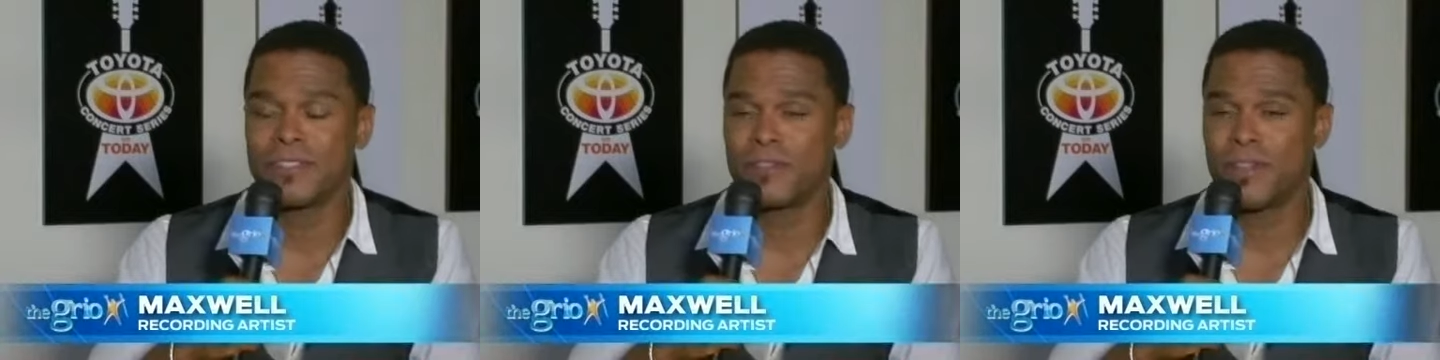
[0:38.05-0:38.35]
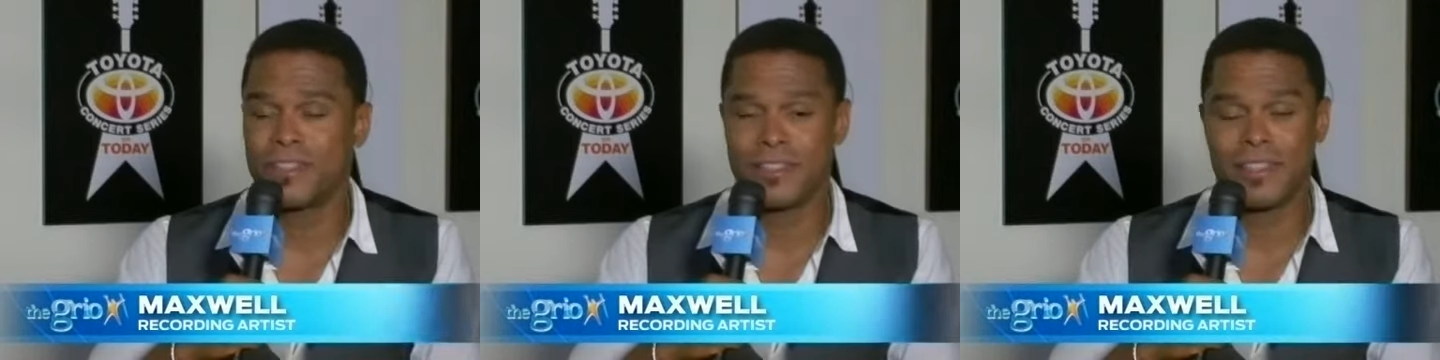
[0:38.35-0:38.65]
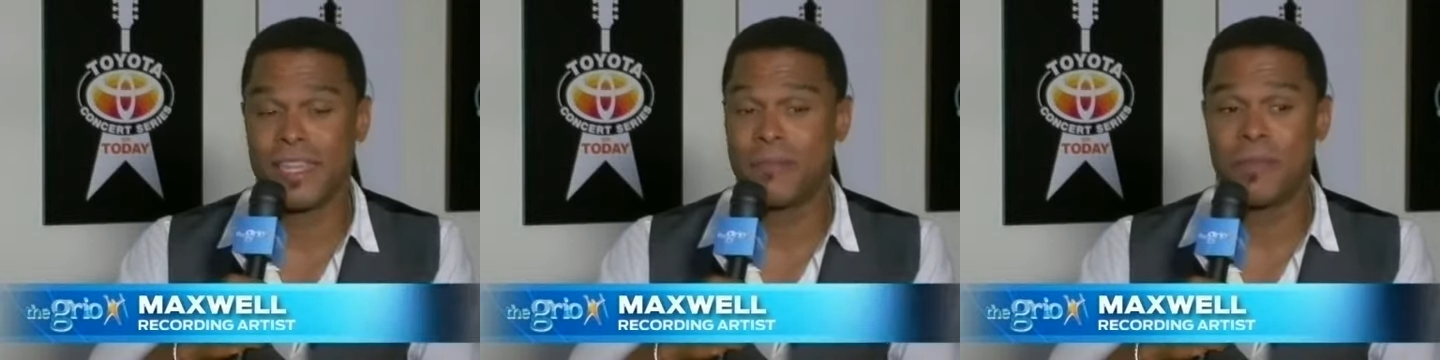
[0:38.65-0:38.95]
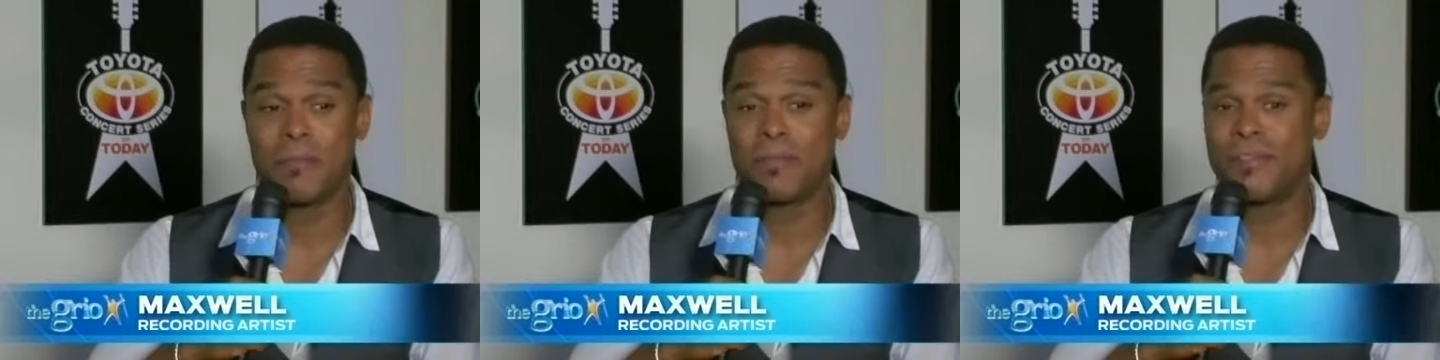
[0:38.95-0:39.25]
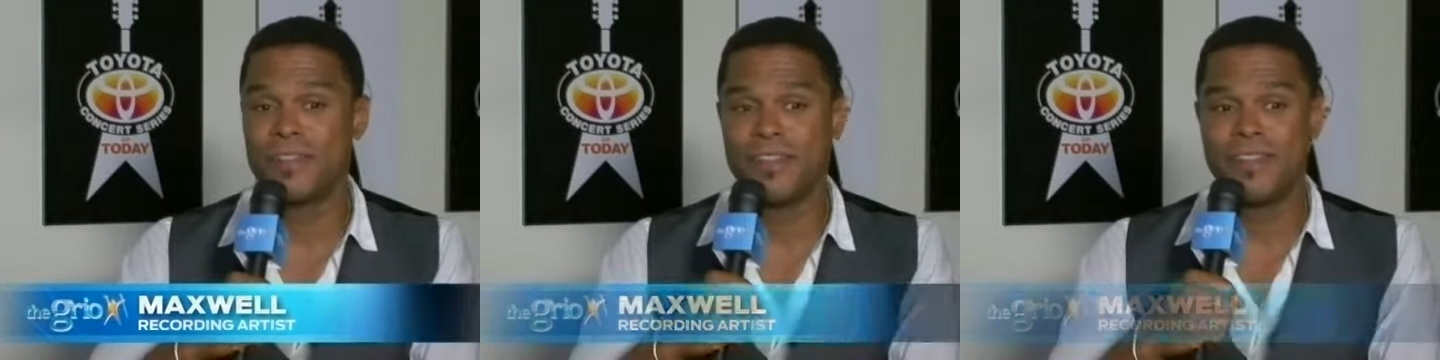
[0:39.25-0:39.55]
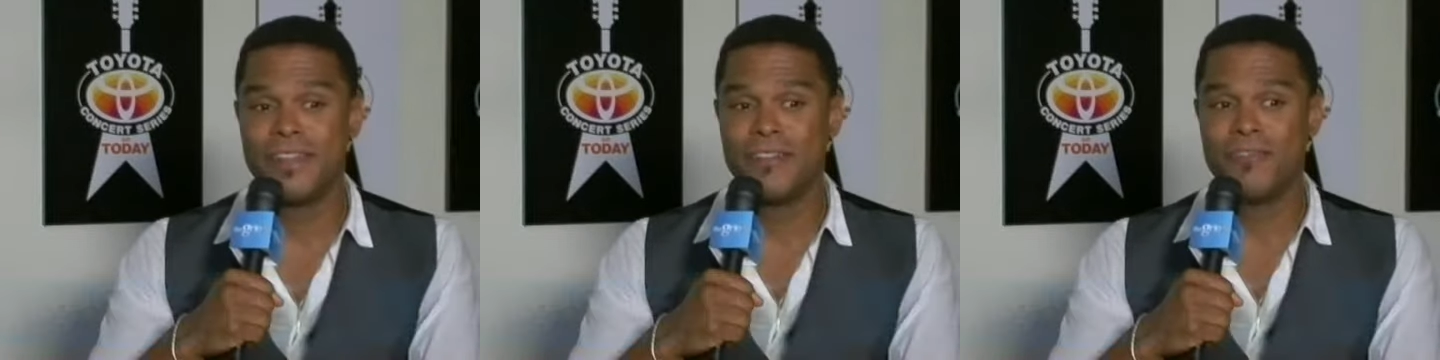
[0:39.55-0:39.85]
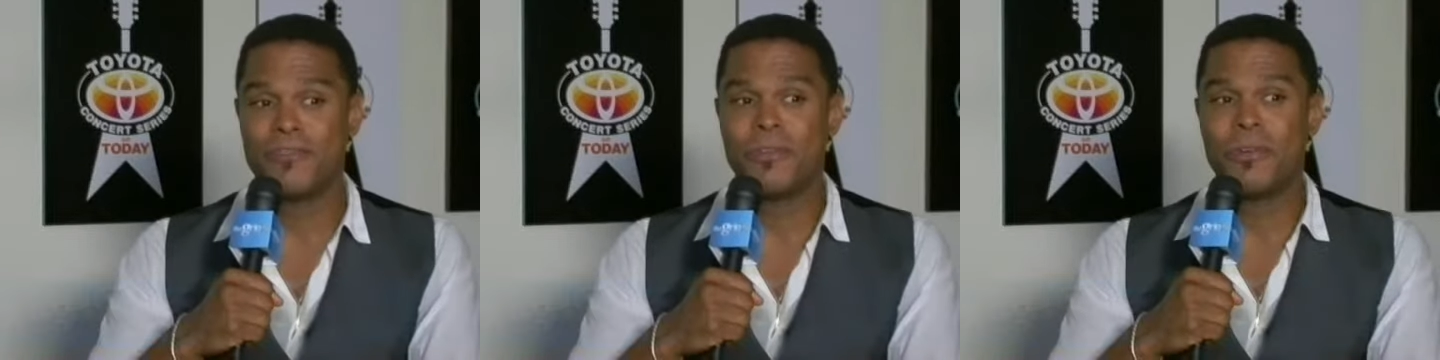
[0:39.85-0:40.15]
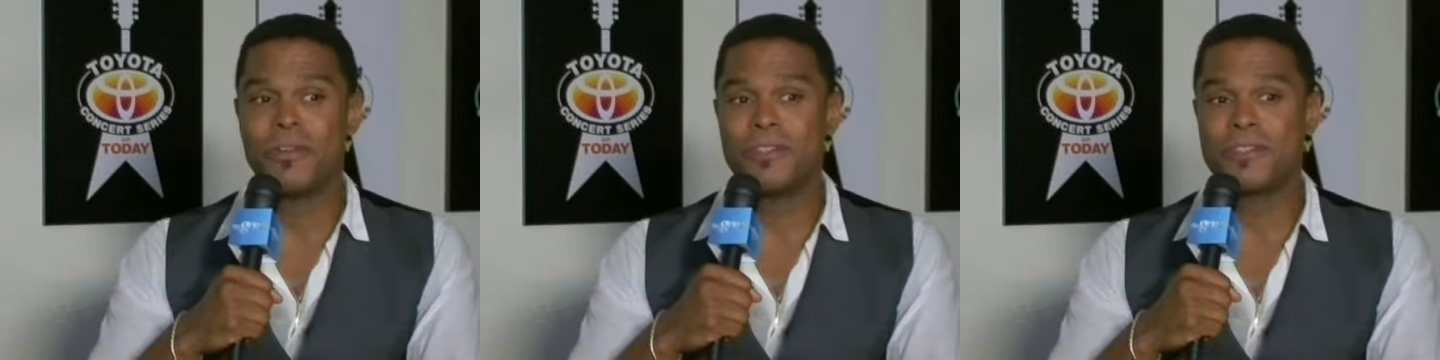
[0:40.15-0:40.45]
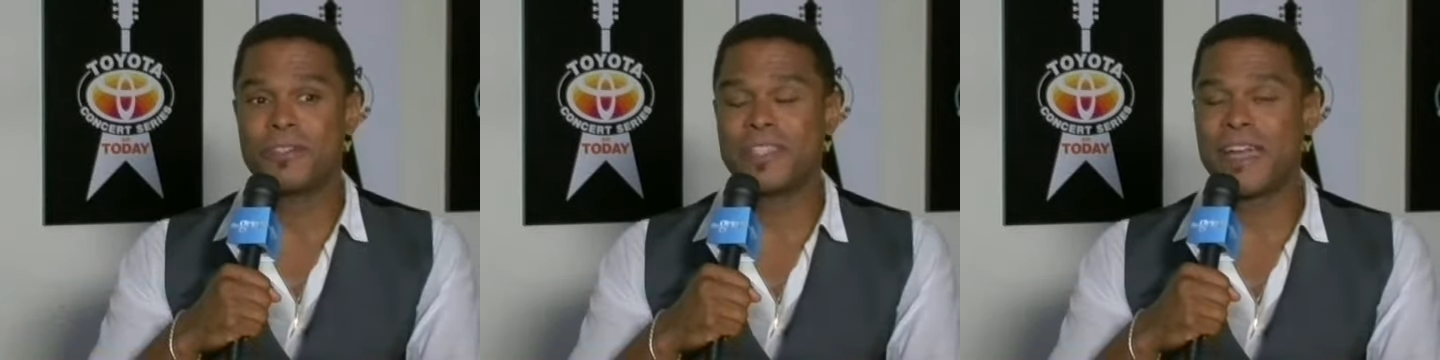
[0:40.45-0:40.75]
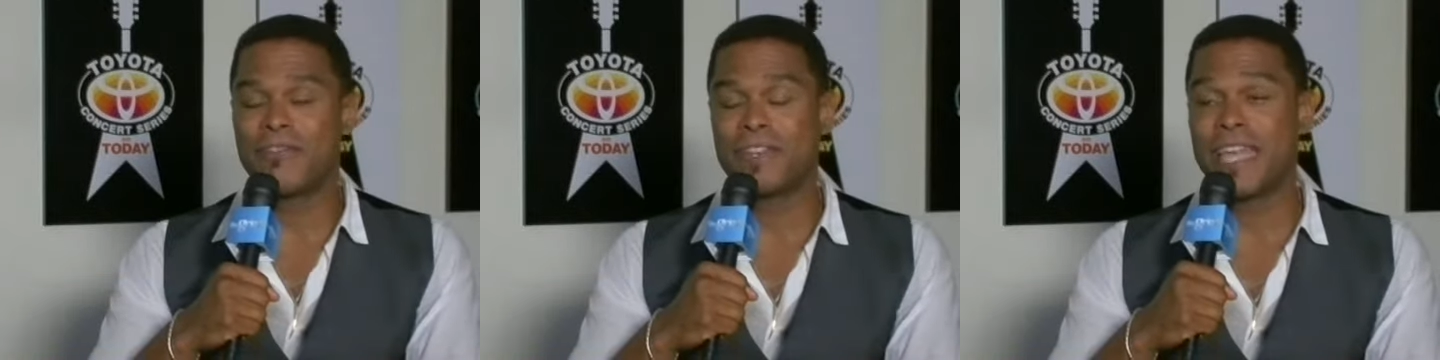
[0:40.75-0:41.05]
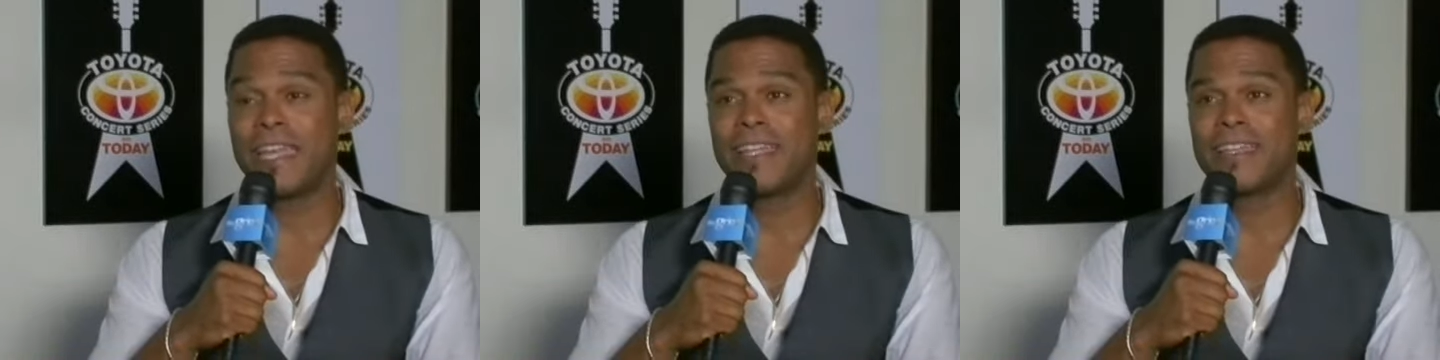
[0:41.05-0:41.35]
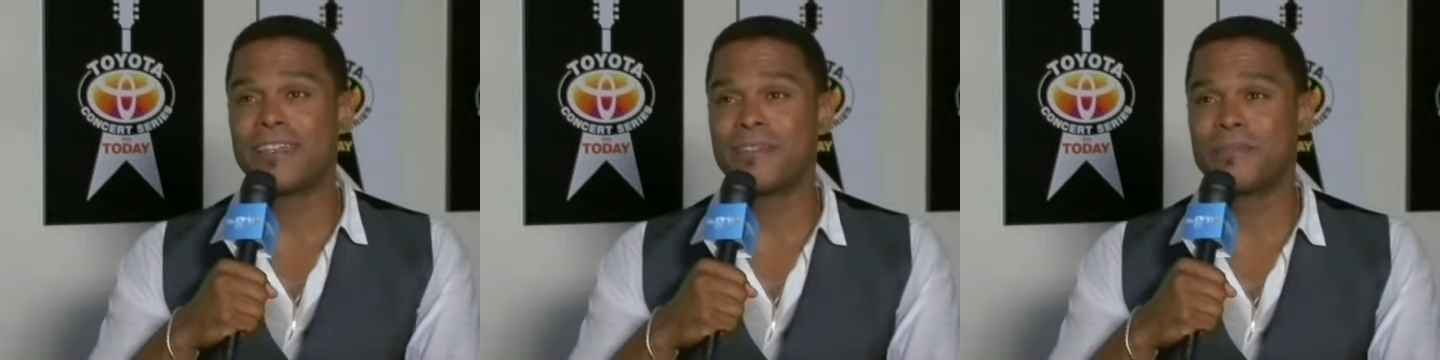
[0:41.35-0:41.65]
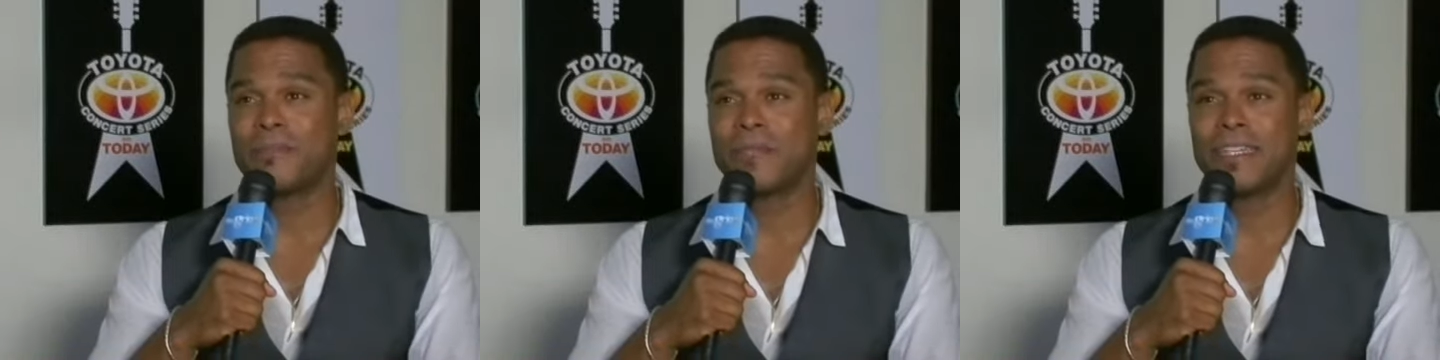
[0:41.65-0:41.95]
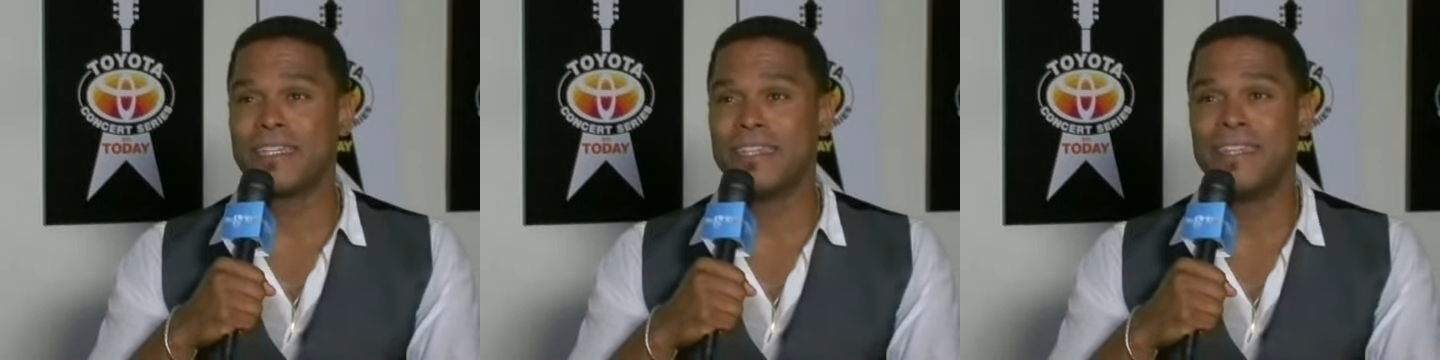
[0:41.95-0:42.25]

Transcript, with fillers: So I just thank people for just not forgetting me.